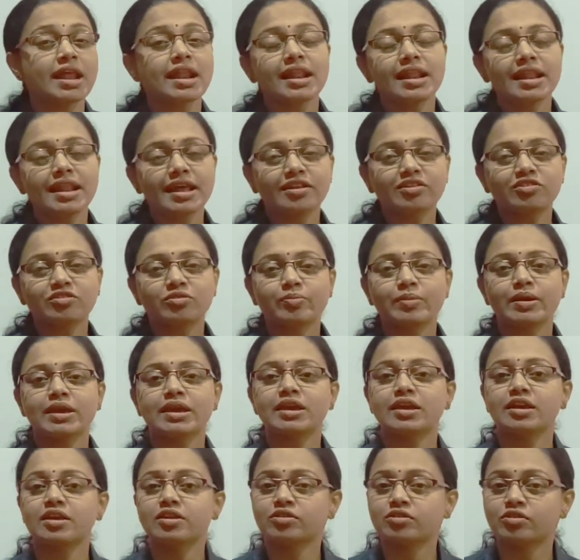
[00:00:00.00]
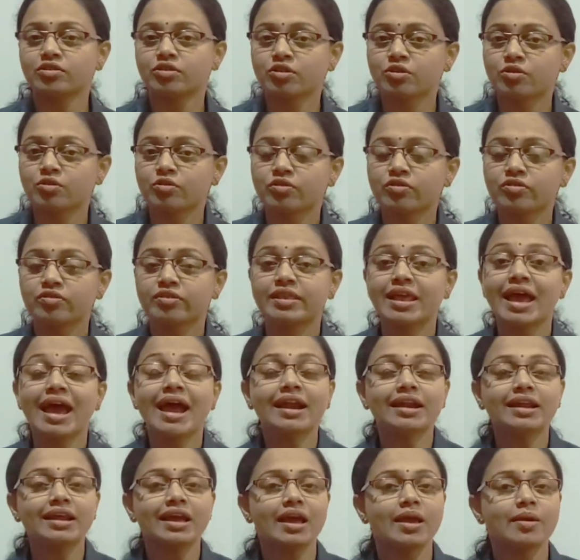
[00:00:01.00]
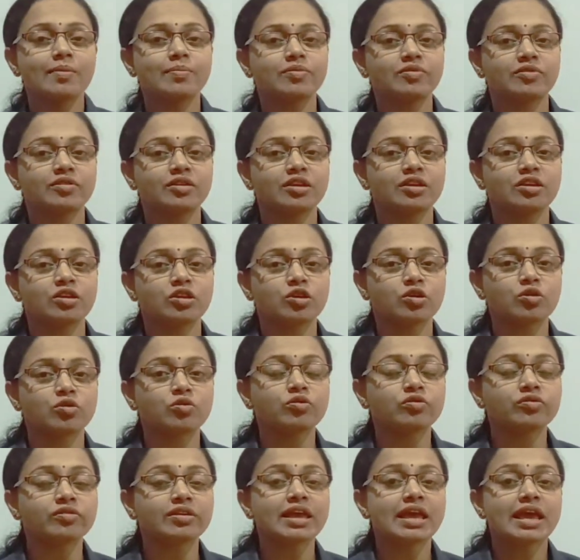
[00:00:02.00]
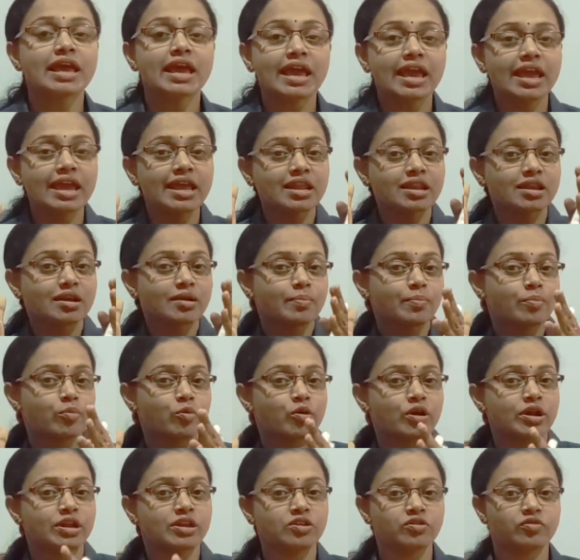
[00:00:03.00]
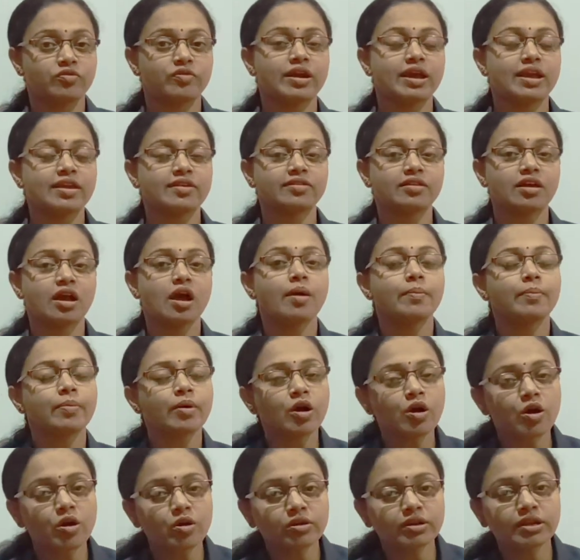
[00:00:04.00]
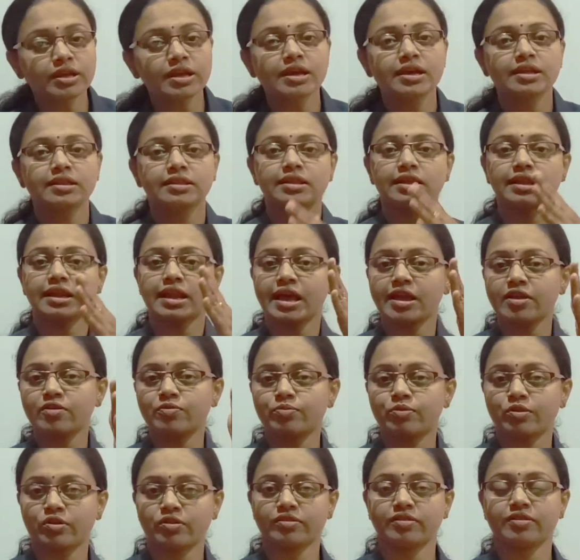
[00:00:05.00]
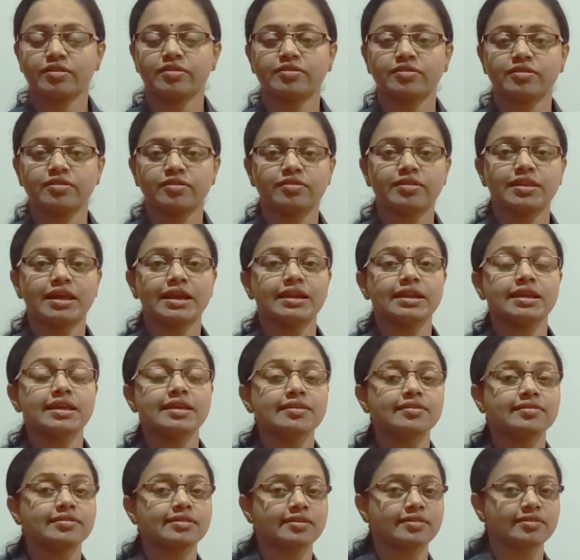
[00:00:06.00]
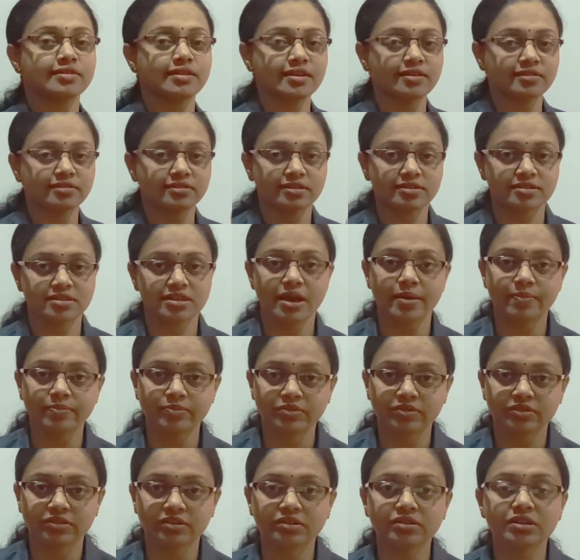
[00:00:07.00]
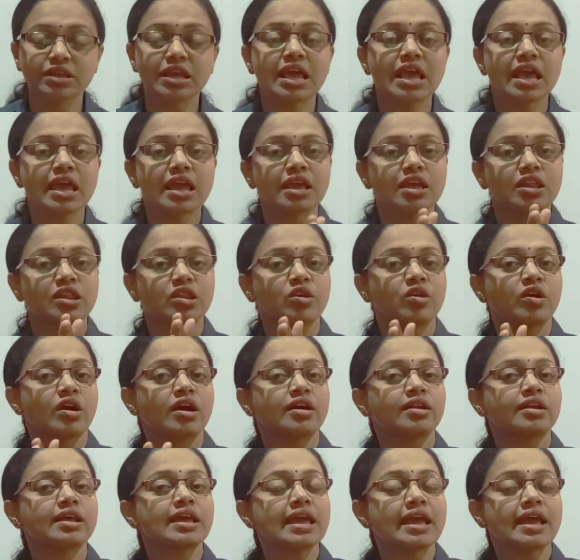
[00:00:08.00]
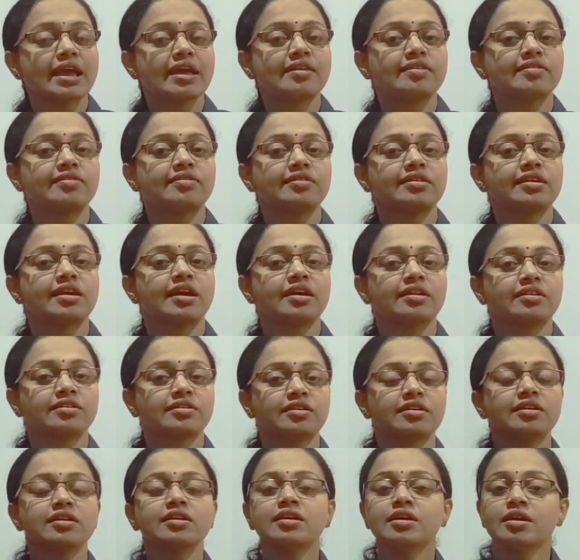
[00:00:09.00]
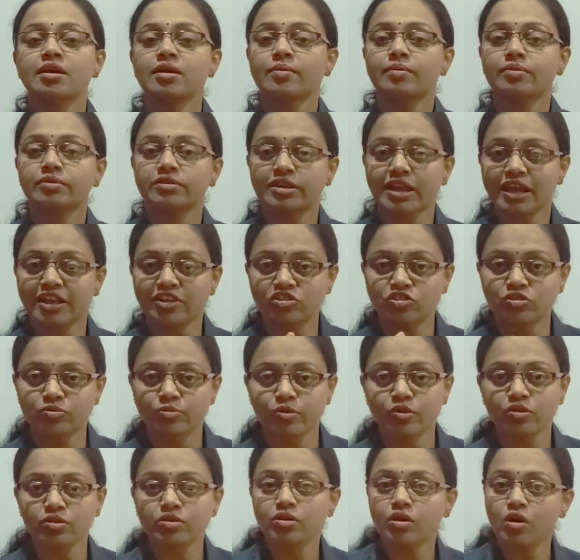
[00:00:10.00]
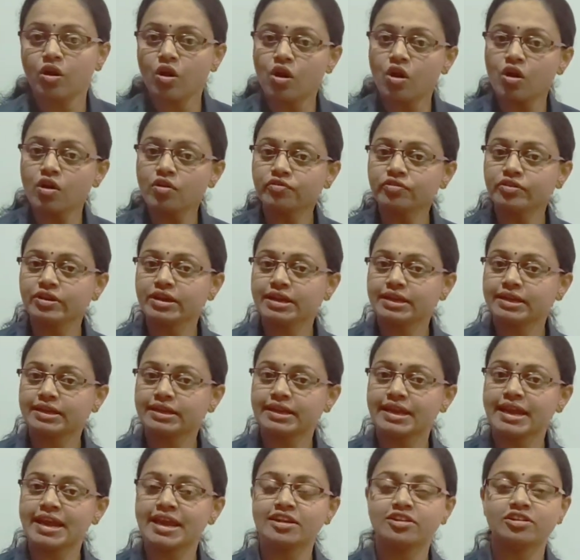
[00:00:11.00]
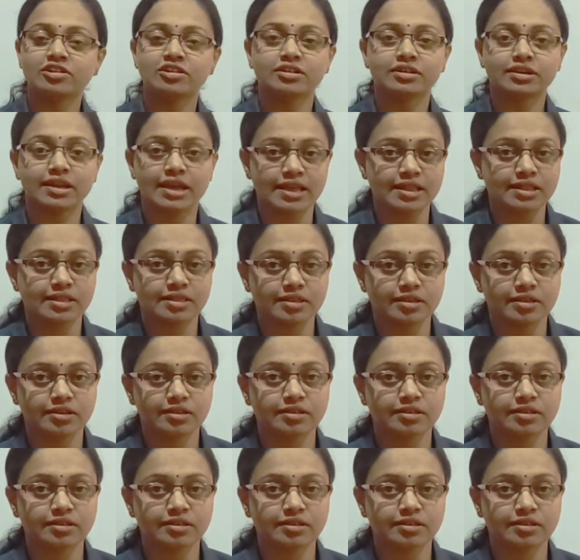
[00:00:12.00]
let me introduce that MCQs in point wise about the life processes. That is the 6th chapter in your NCERT textbook of grade 10th.